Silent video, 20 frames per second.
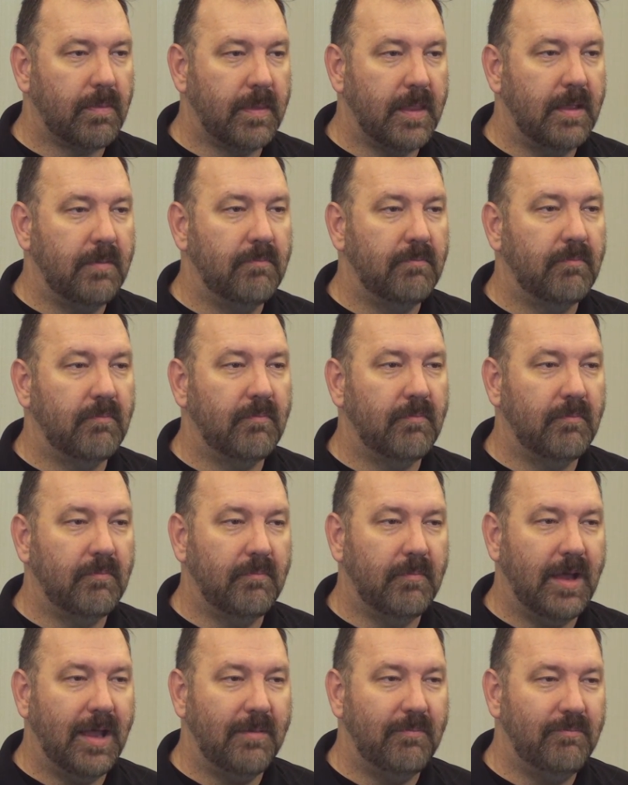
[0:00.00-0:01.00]
that
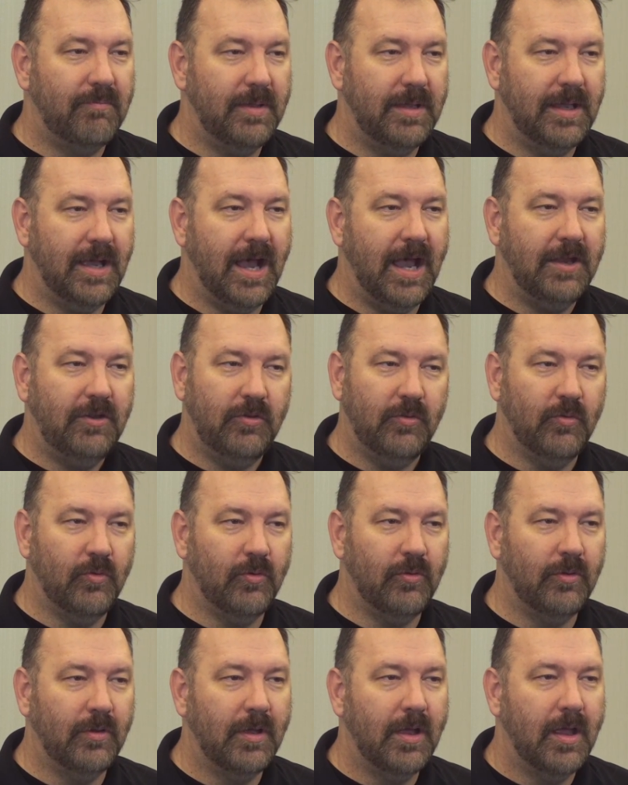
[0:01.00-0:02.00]
my BI
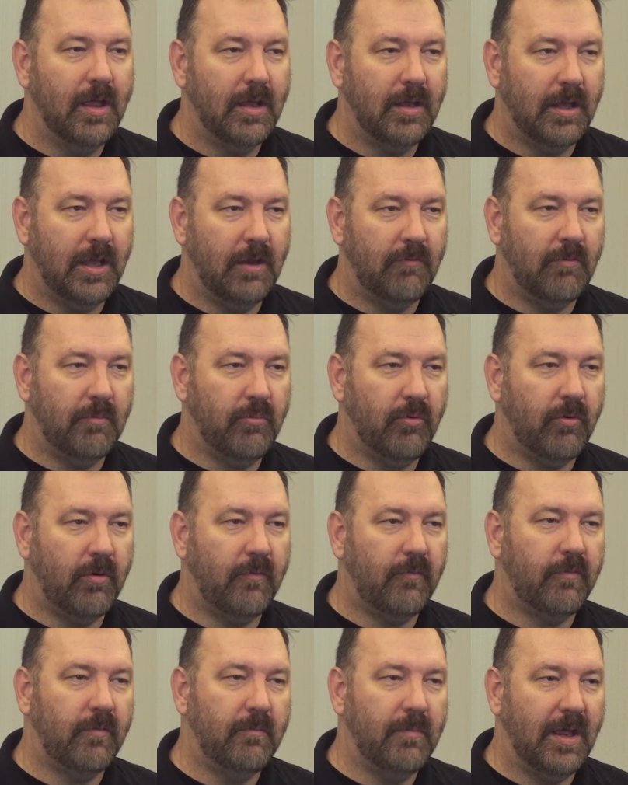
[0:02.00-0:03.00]
tool can
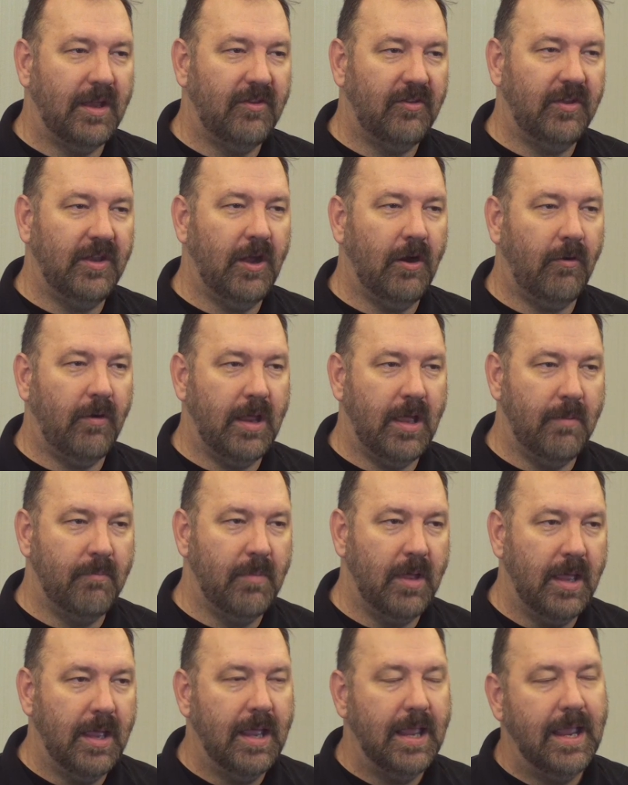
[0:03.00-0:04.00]
report from my
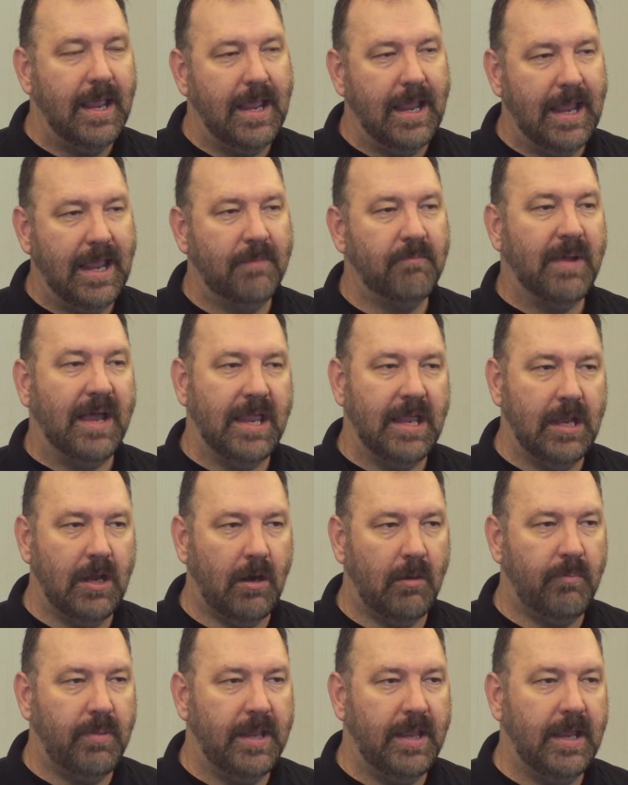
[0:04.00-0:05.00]
CRM and my
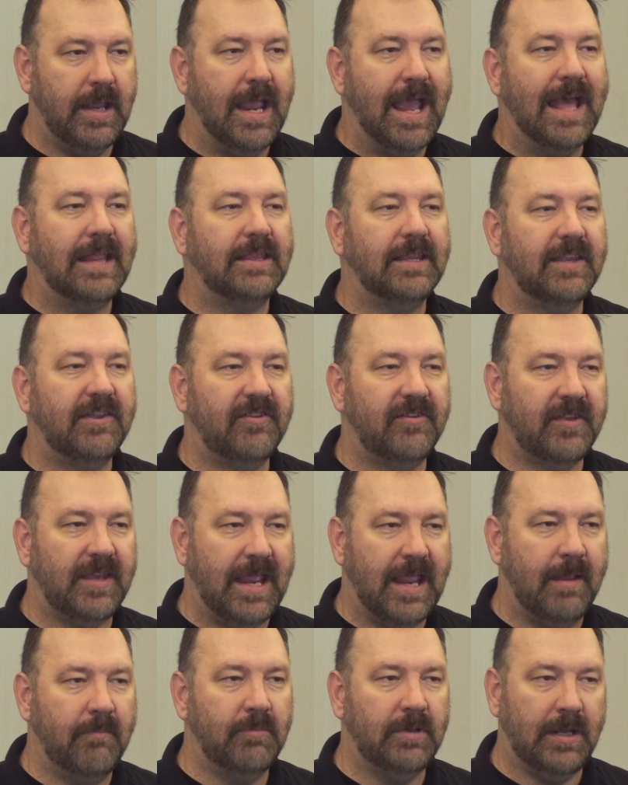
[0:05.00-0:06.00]
ERP at the
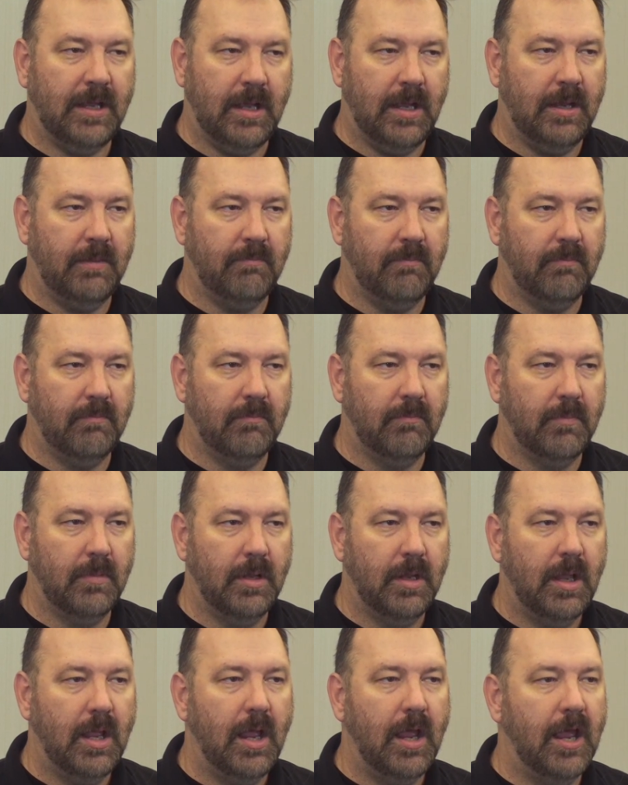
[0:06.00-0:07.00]
same time.
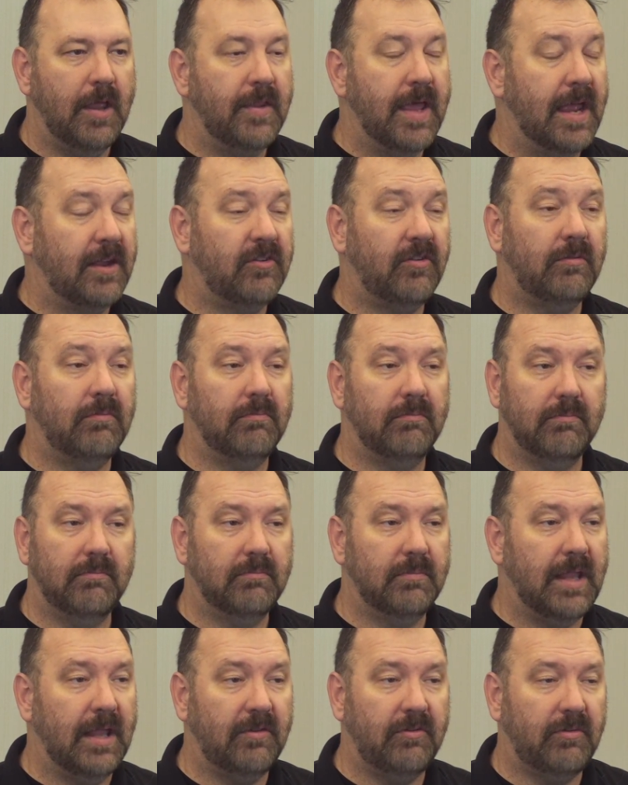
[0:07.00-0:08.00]
And that's
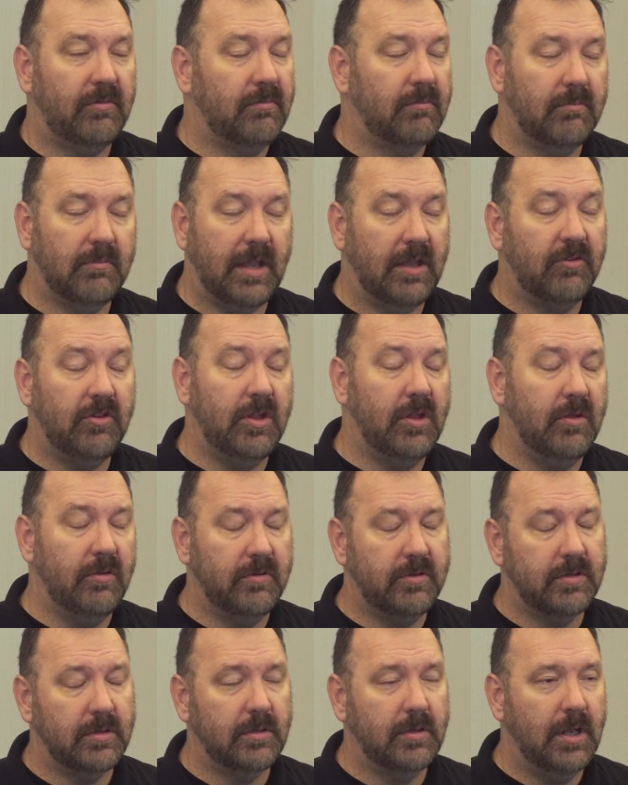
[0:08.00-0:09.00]

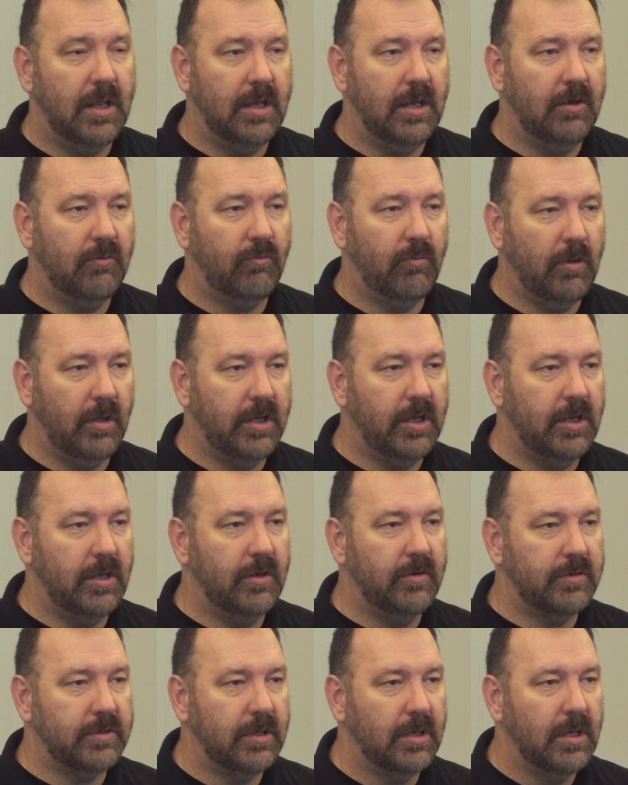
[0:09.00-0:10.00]
huge. It is really
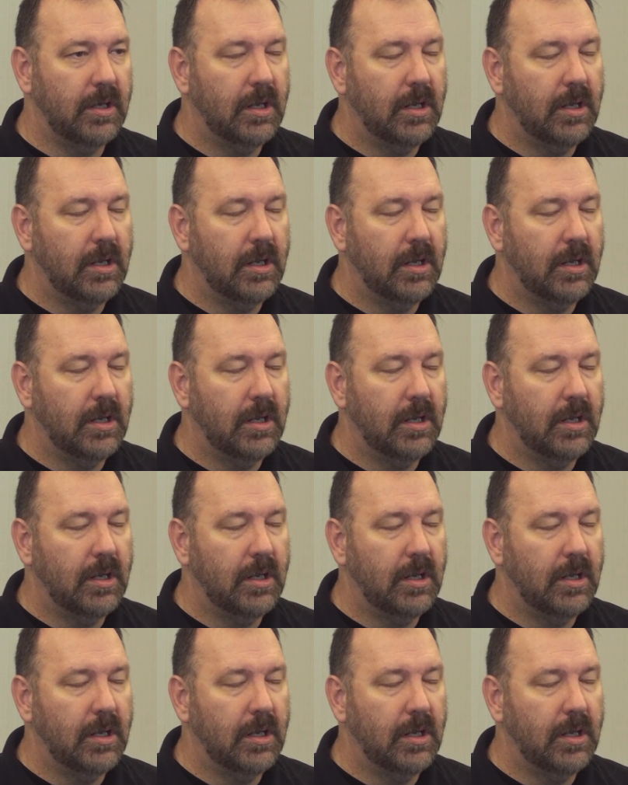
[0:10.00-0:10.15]
huge.